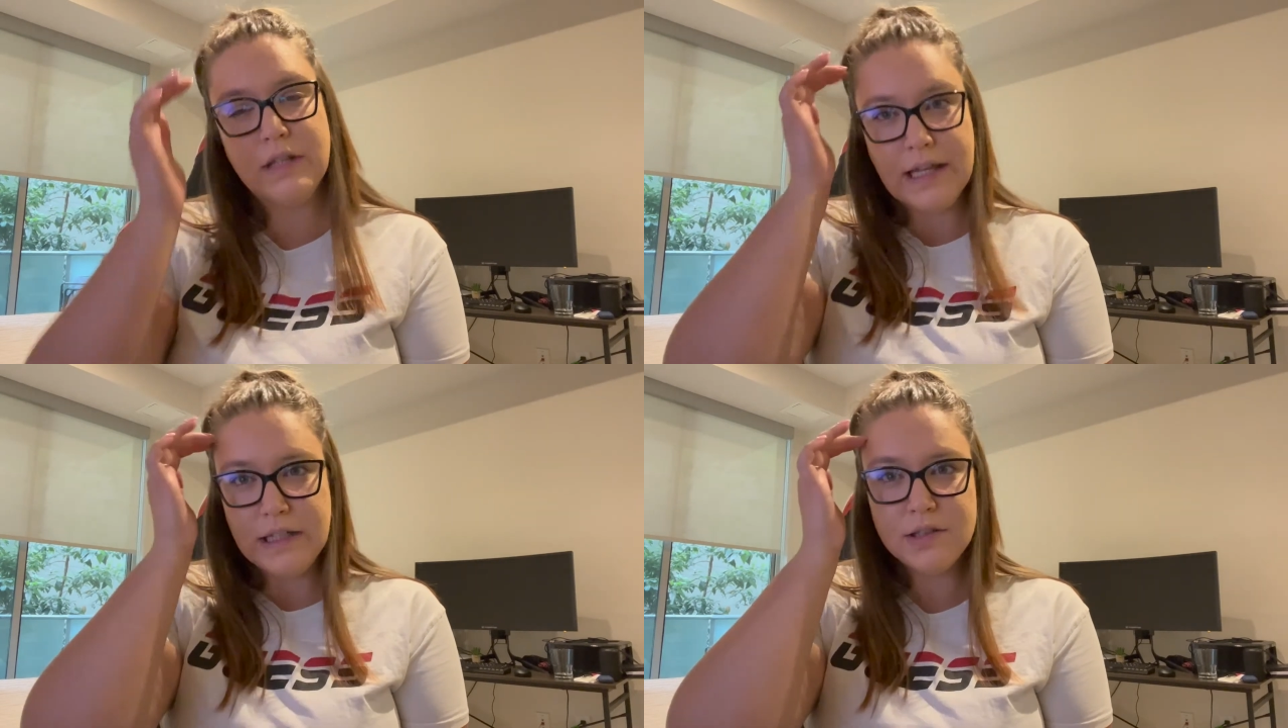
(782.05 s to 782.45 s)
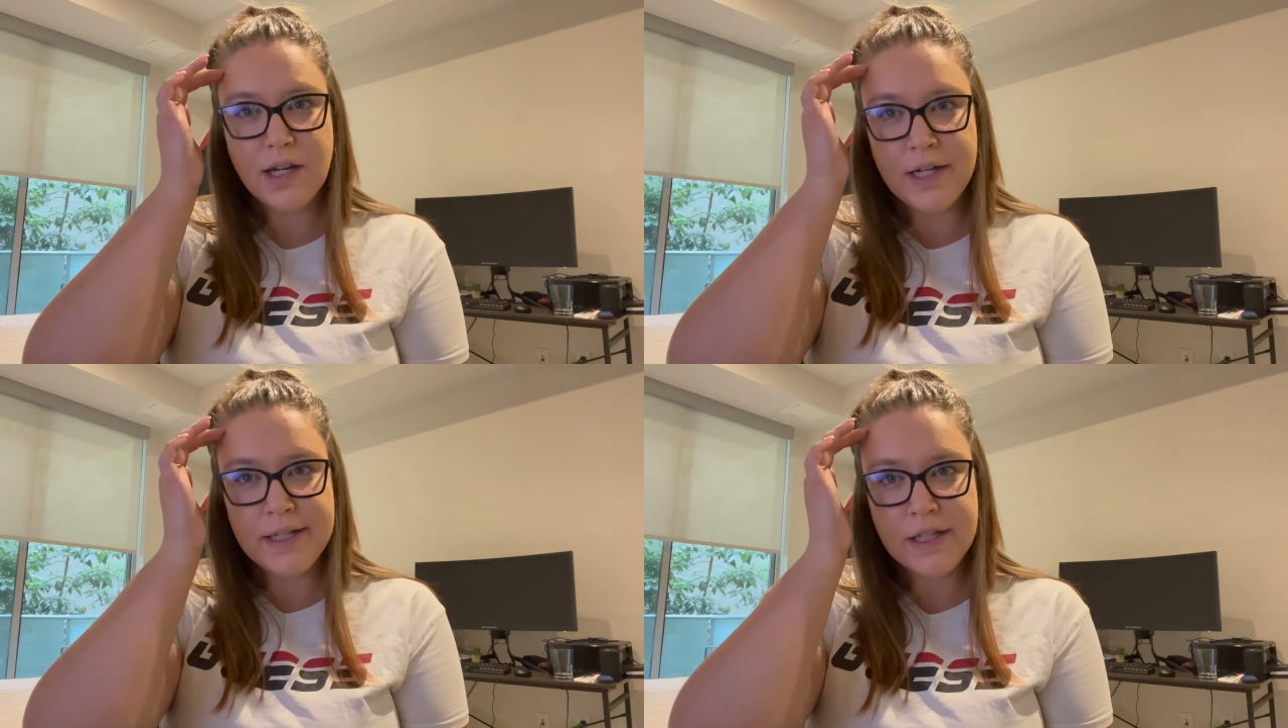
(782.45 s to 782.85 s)
that
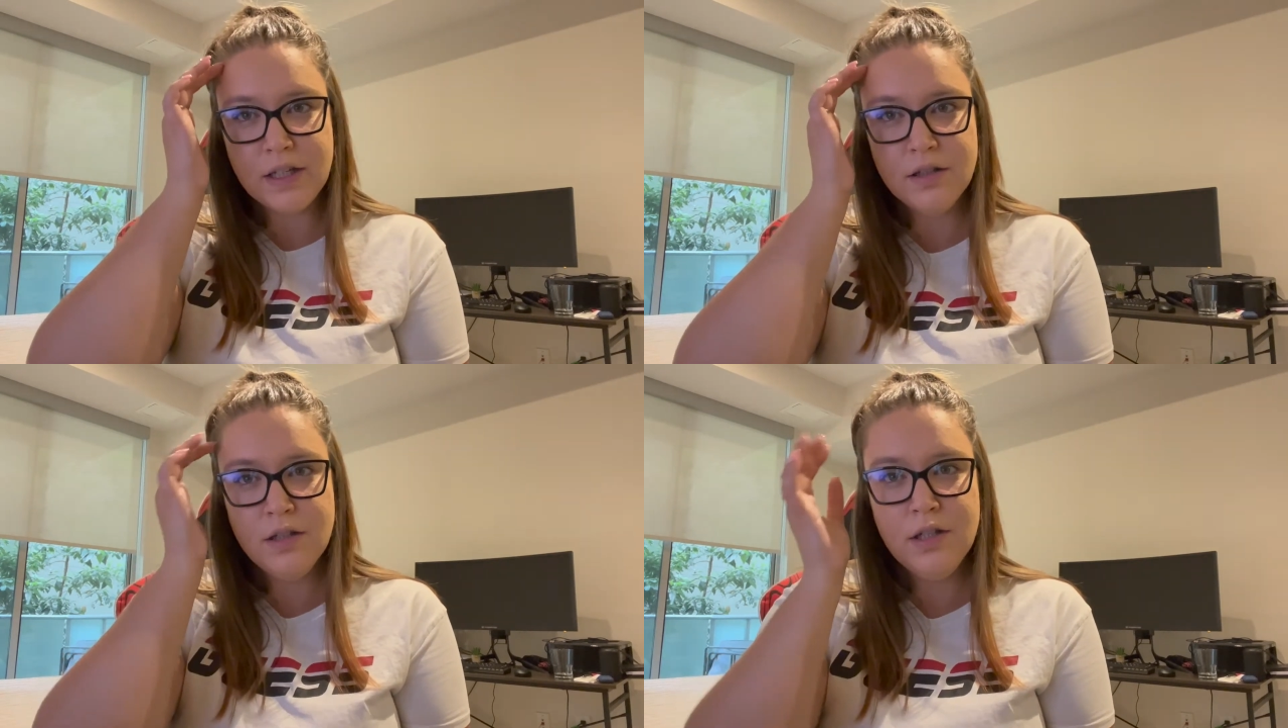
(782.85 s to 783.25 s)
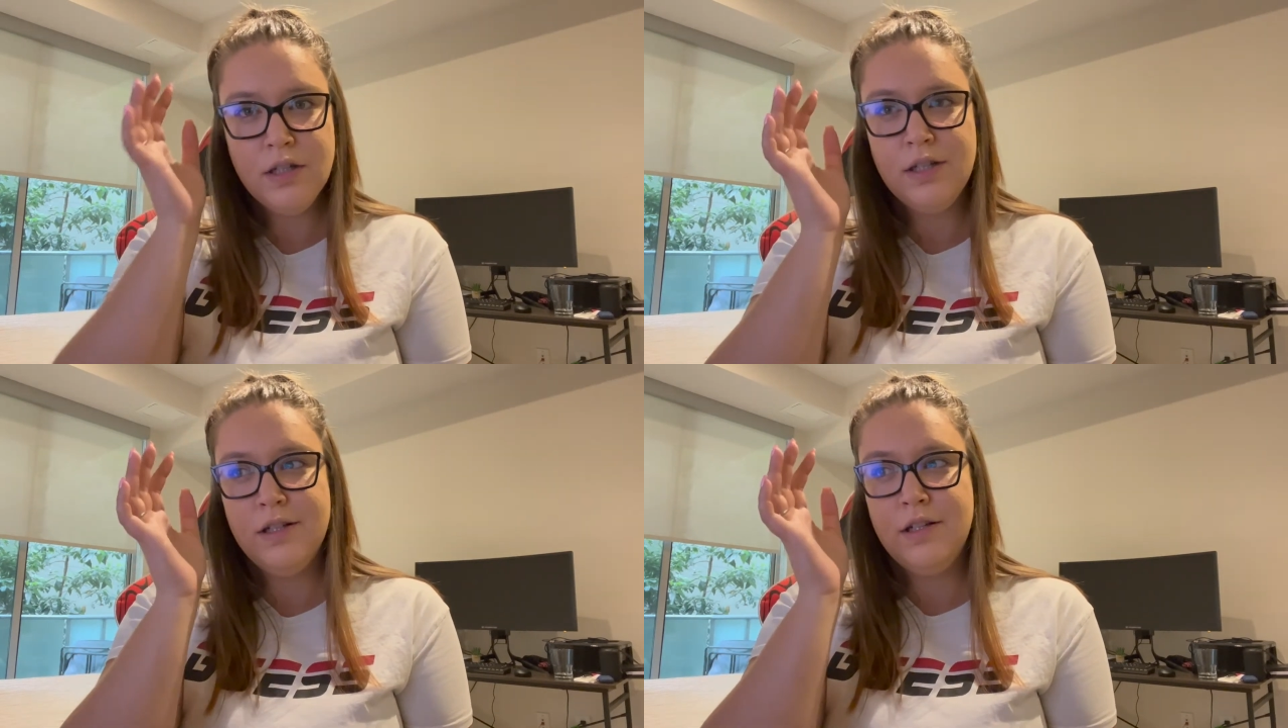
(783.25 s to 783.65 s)
I
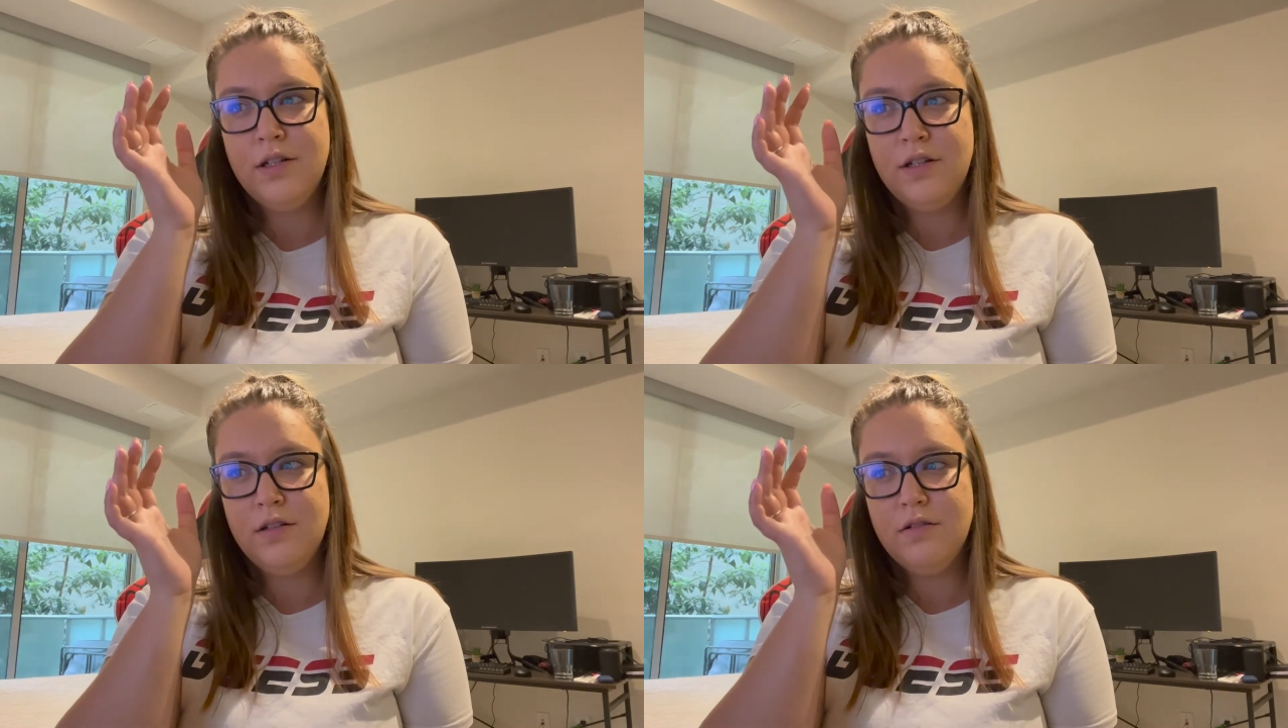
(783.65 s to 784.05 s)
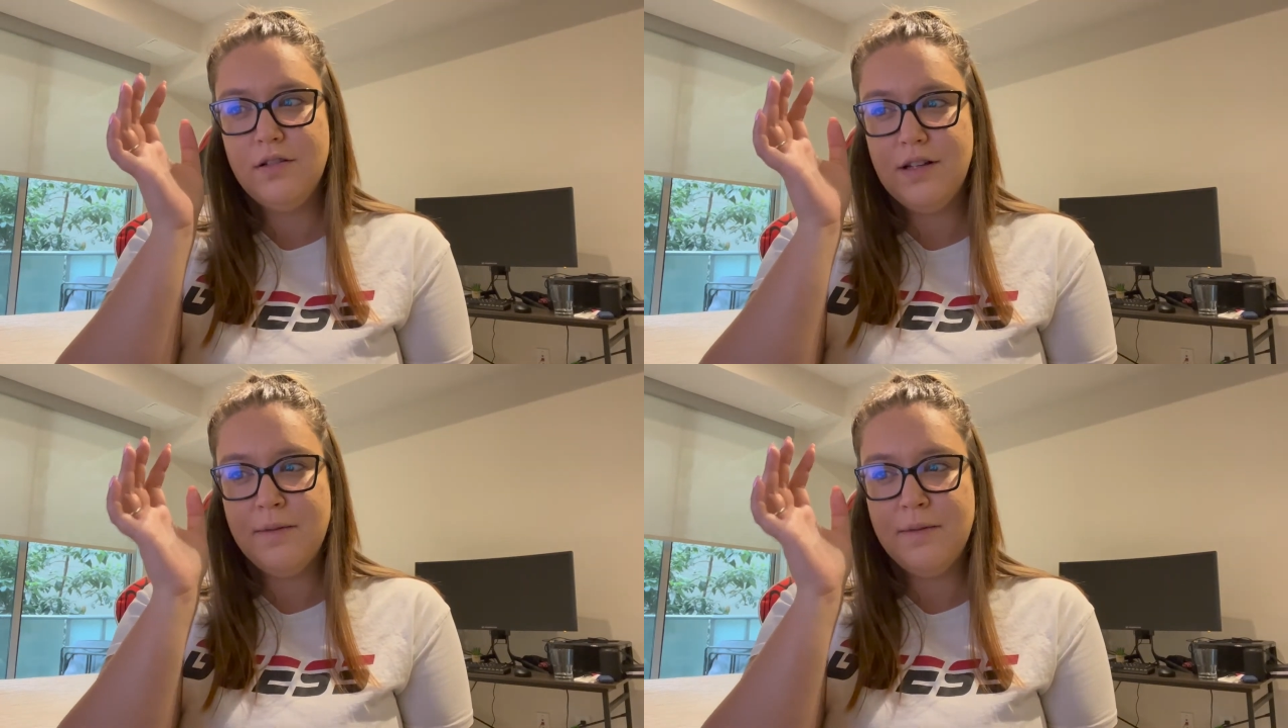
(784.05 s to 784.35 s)
am